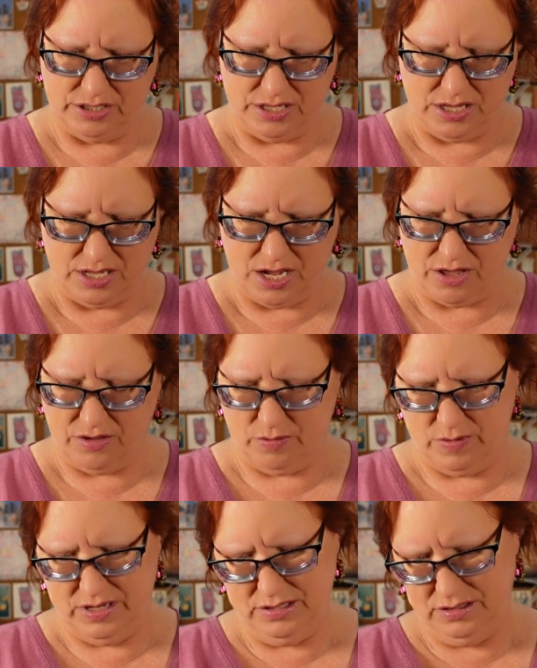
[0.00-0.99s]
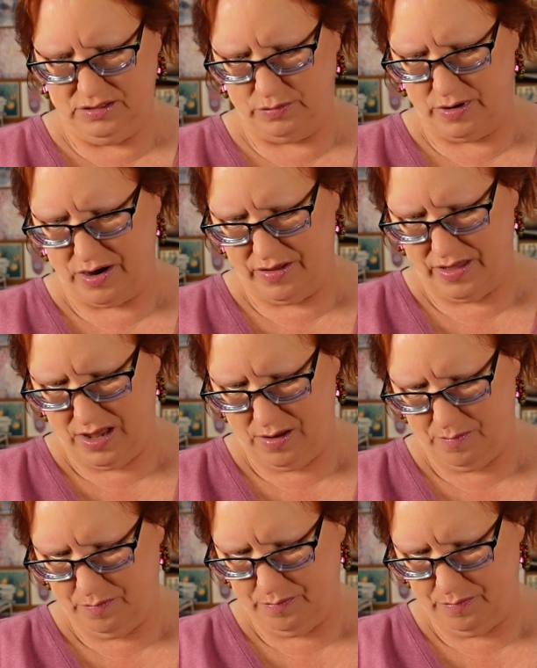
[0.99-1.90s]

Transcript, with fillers: than the other ones. What are they?